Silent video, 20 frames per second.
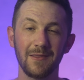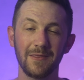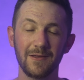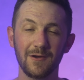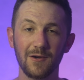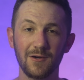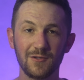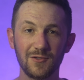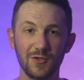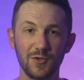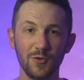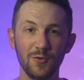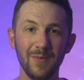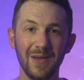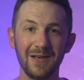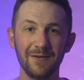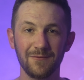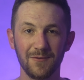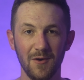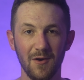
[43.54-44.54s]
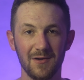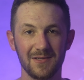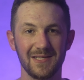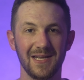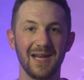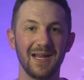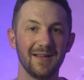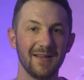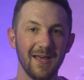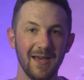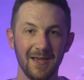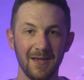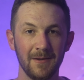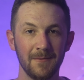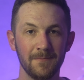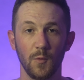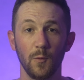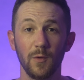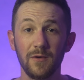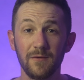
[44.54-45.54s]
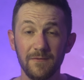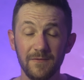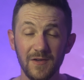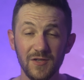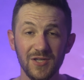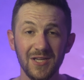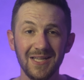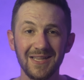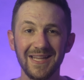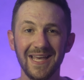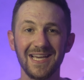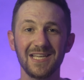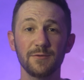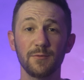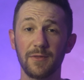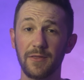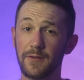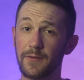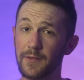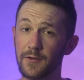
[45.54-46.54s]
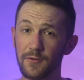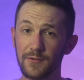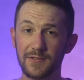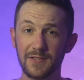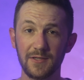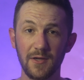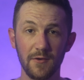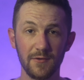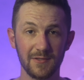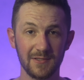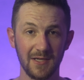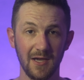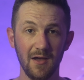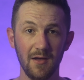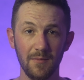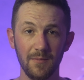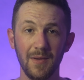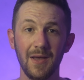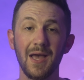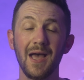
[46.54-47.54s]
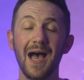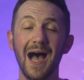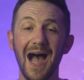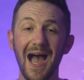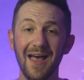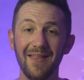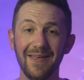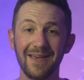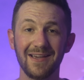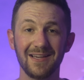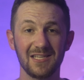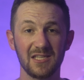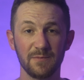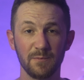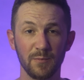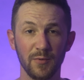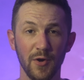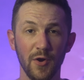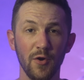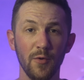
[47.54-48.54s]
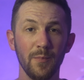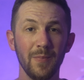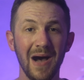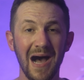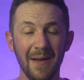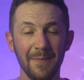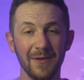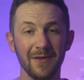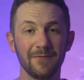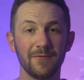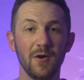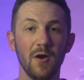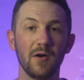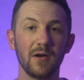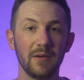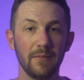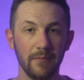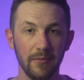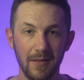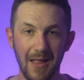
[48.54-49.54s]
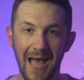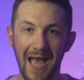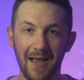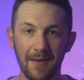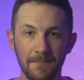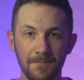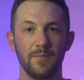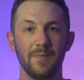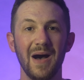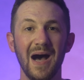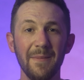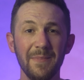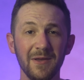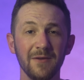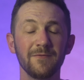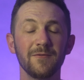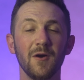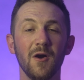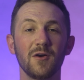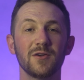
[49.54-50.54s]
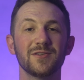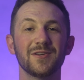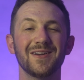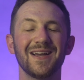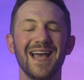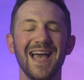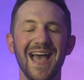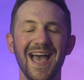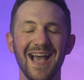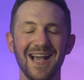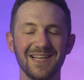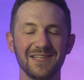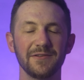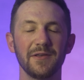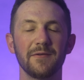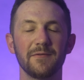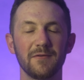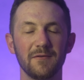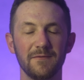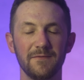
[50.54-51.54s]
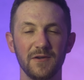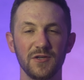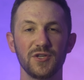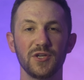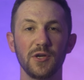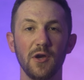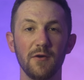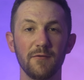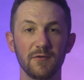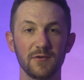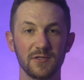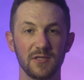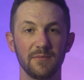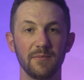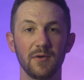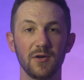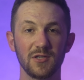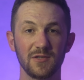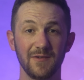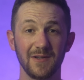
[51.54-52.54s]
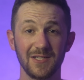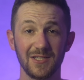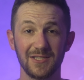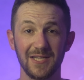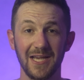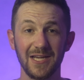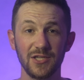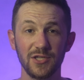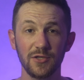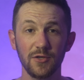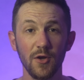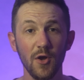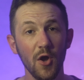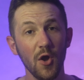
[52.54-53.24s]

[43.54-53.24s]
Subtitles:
There are 2 main frogs that I like. When fishing lakes with little to no scum, I like a Spro popping frog in black. Popping frogs are excellent for fishing over submerged vegetation